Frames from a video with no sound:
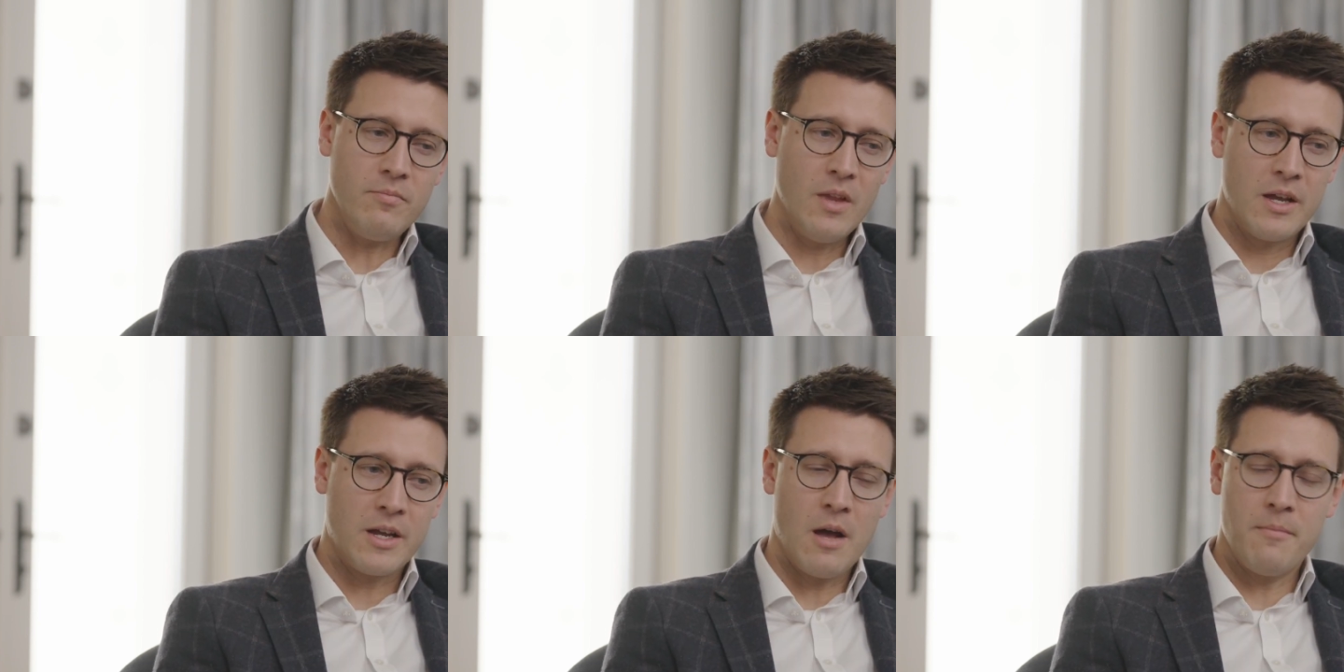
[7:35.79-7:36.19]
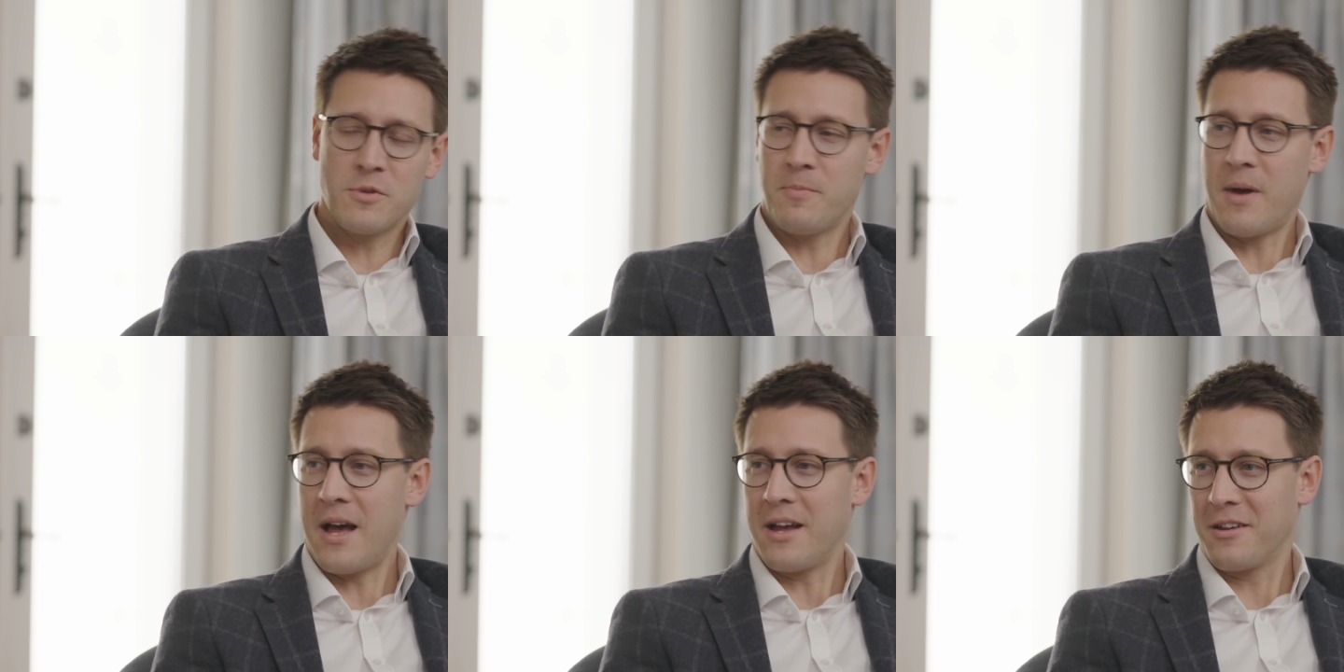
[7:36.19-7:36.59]
it comes
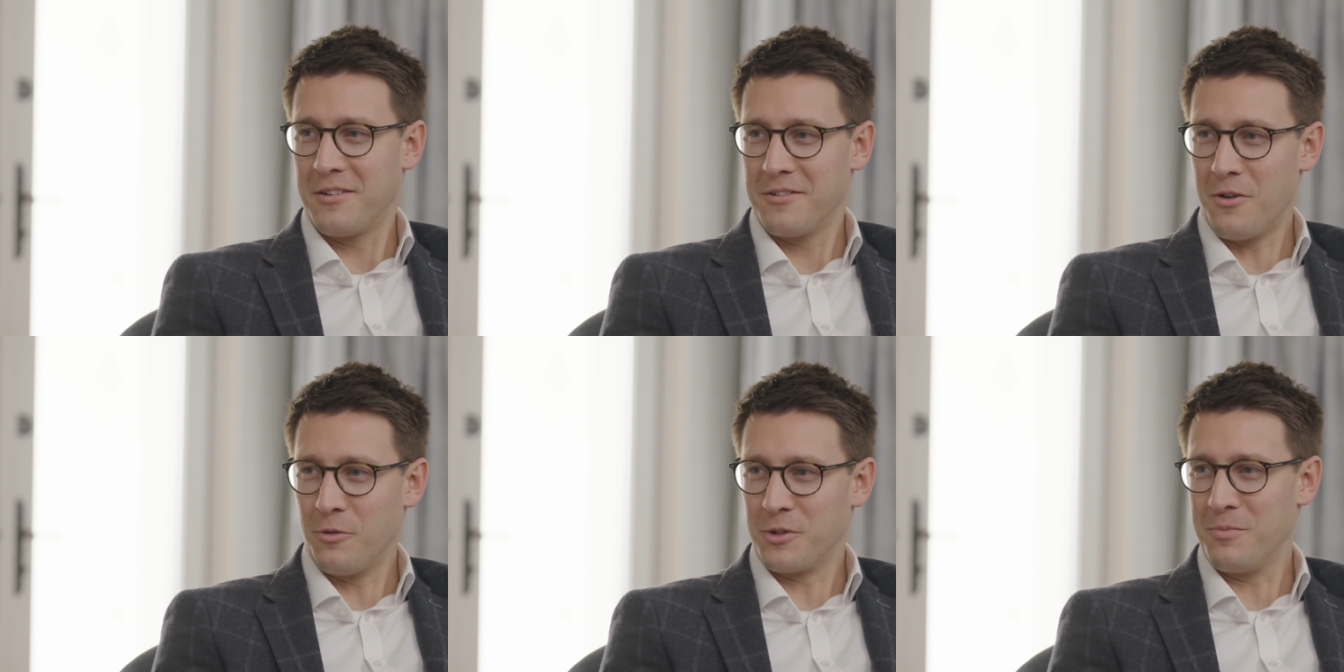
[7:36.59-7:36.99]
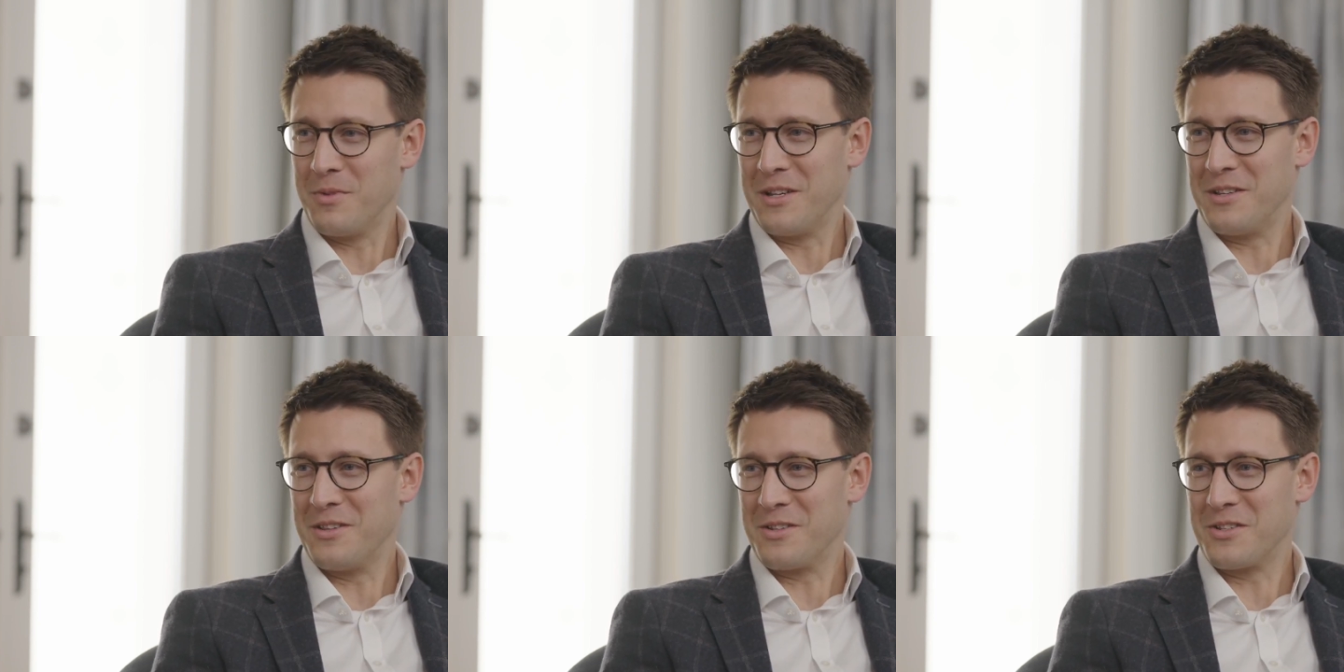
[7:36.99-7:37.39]
back
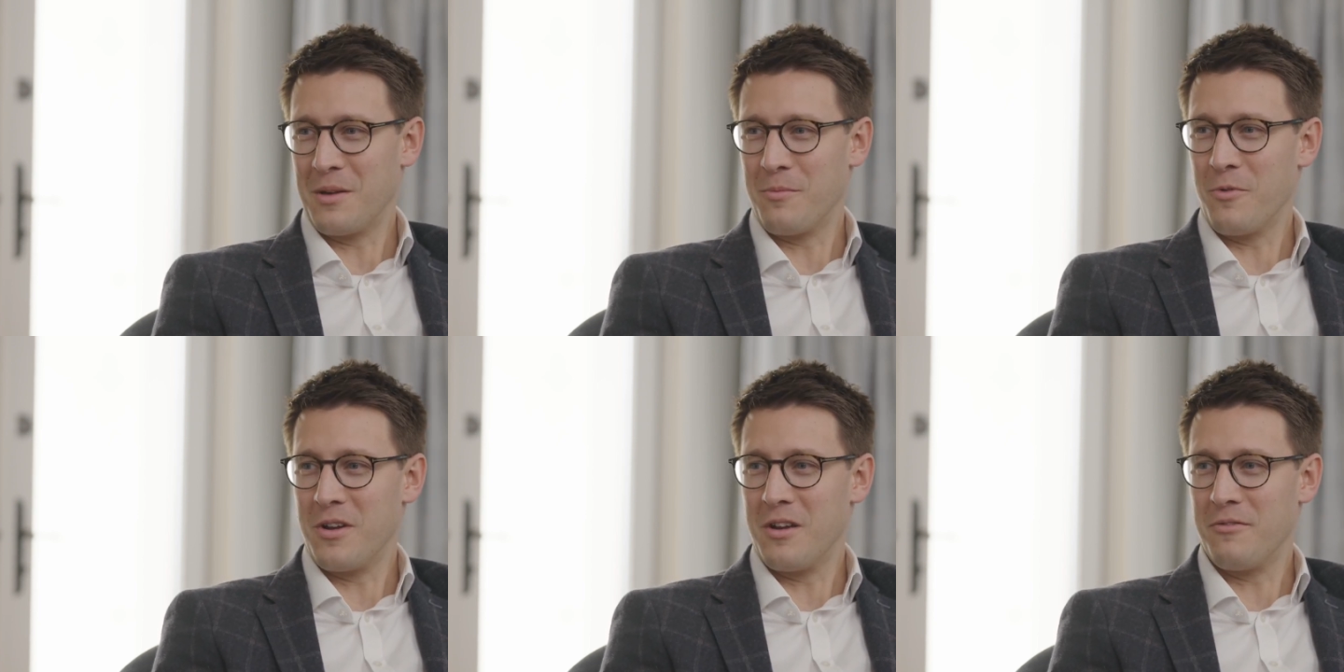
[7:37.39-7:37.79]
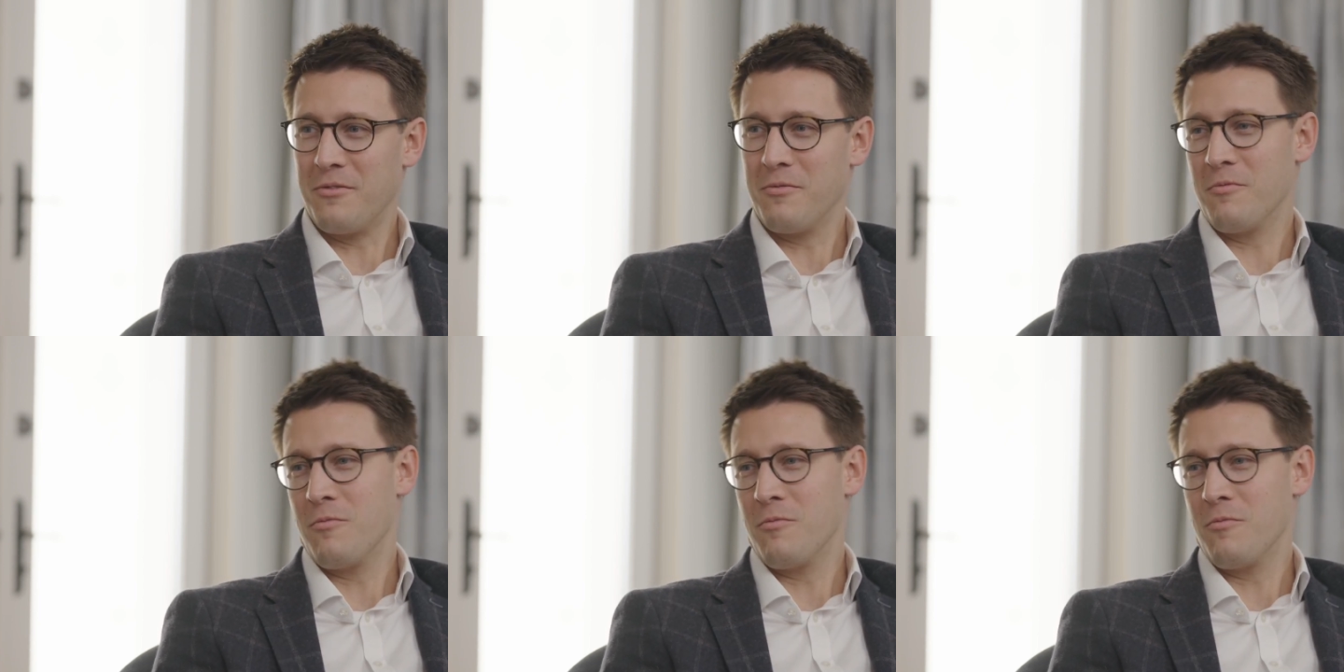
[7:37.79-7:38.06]
ultimately to the summary of